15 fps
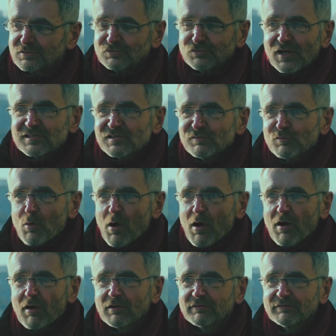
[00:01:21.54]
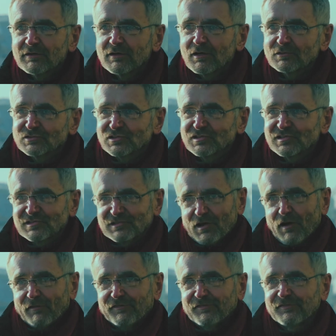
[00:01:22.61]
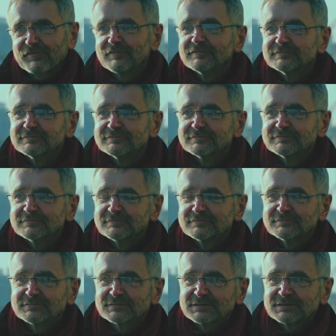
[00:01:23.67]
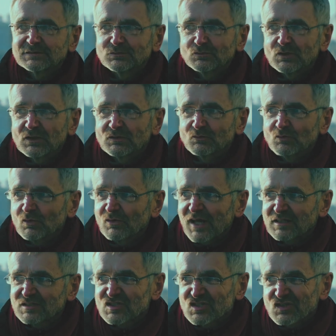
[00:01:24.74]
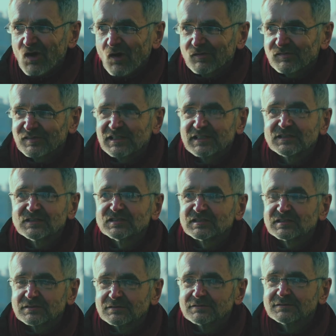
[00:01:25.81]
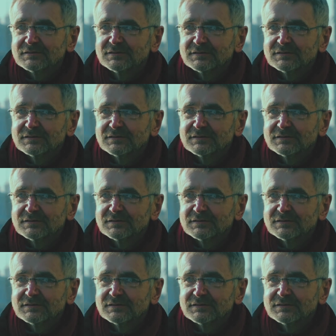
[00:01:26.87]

reservoir of unconscious stuff, and that stuff is